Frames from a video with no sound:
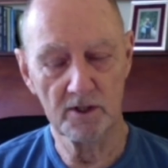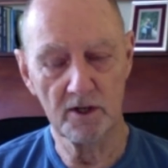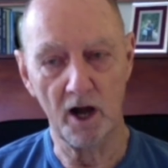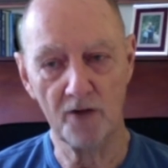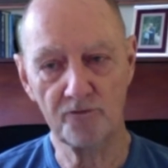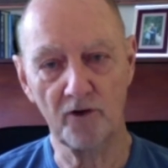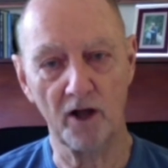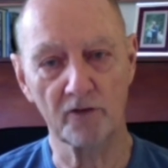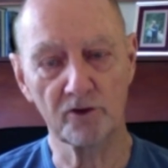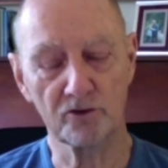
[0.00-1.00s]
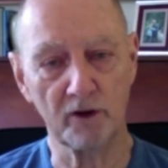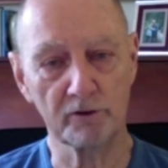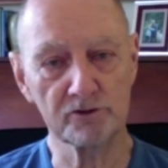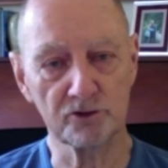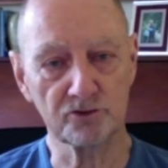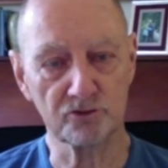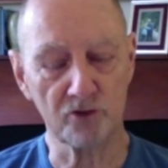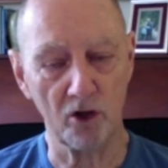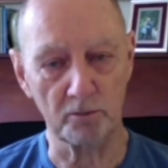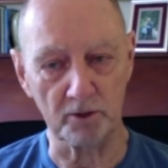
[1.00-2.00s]
I find this very
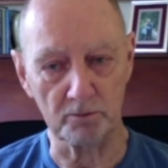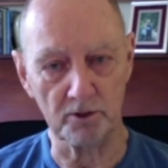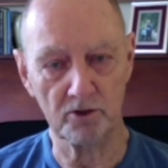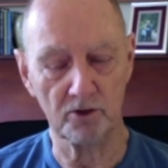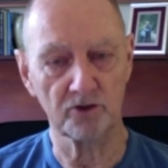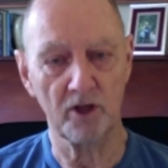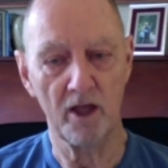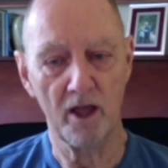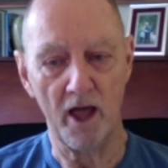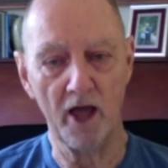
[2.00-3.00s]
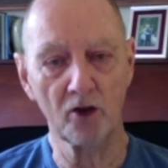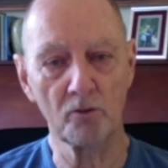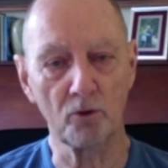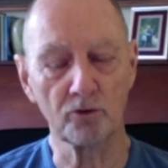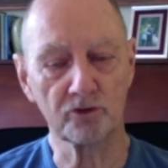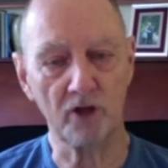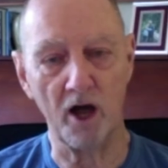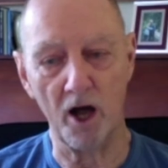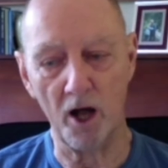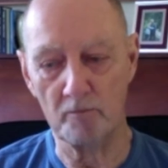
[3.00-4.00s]
disturbing because animals
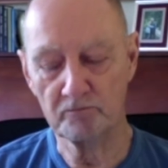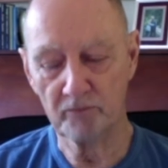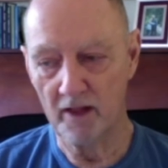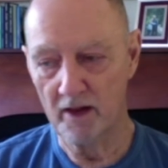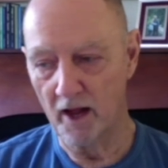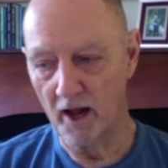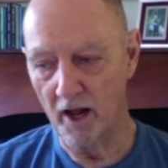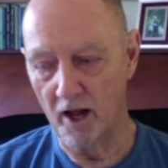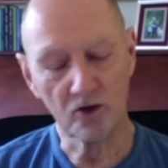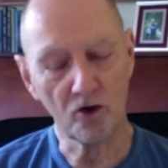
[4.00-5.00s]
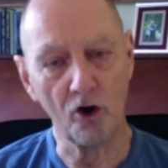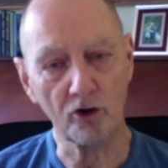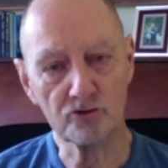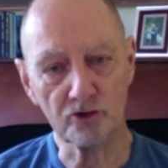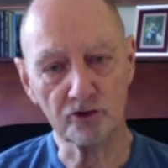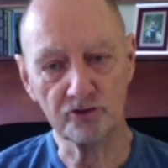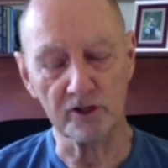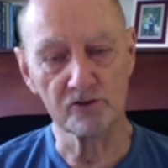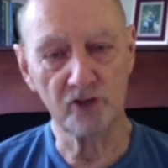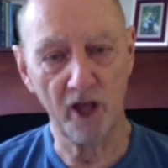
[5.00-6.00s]
are conscious
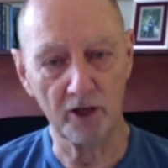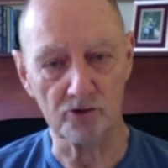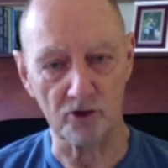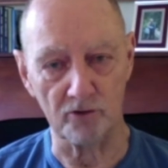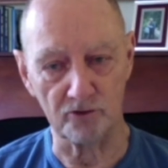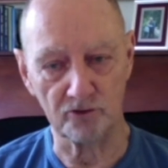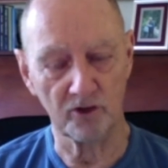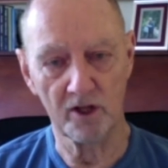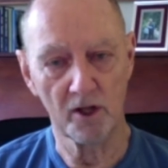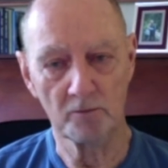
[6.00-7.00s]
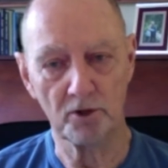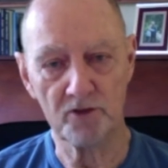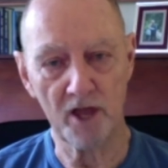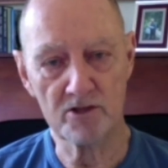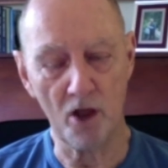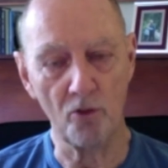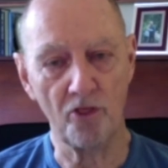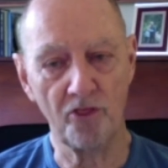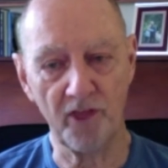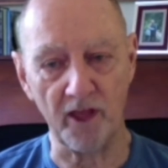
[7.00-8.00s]
intelligence, but they don't
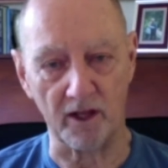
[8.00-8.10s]
think.